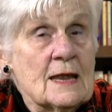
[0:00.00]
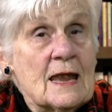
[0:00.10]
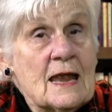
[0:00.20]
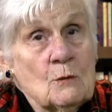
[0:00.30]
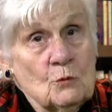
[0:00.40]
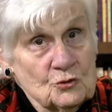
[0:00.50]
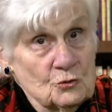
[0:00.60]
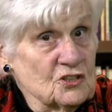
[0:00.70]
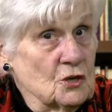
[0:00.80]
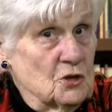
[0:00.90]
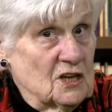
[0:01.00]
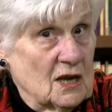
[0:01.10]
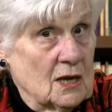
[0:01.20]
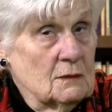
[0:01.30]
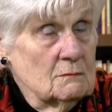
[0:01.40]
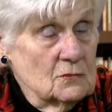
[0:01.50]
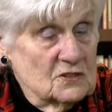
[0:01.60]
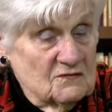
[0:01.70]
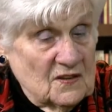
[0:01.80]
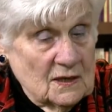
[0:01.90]
eh, which was okay, was
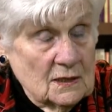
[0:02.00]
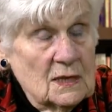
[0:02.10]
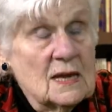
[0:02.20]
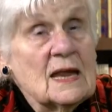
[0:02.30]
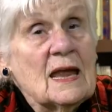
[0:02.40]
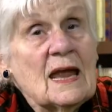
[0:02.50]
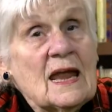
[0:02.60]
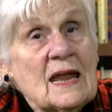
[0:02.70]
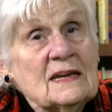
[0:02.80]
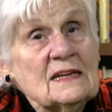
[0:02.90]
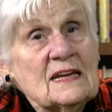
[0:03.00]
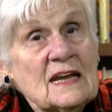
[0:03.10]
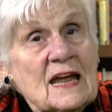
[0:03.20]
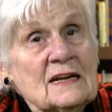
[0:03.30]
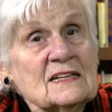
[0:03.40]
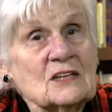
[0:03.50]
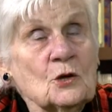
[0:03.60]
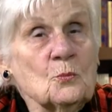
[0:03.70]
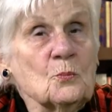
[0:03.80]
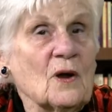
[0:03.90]
fine. And he had his
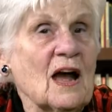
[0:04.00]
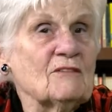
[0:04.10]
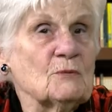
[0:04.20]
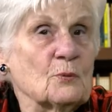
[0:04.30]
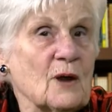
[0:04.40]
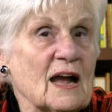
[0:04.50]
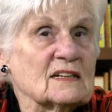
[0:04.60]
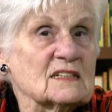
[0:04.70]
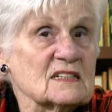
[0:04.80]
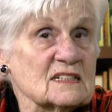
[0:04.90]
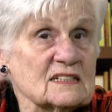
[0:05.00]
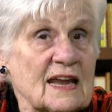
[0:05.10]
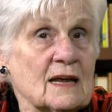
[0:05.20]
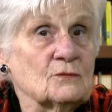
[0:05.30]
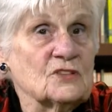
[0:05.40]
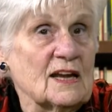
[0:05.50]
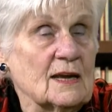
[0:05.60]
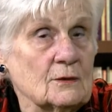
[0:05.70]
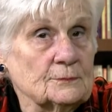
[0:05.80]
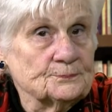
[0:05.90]
own private practice
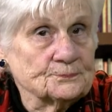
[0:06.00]
downtown.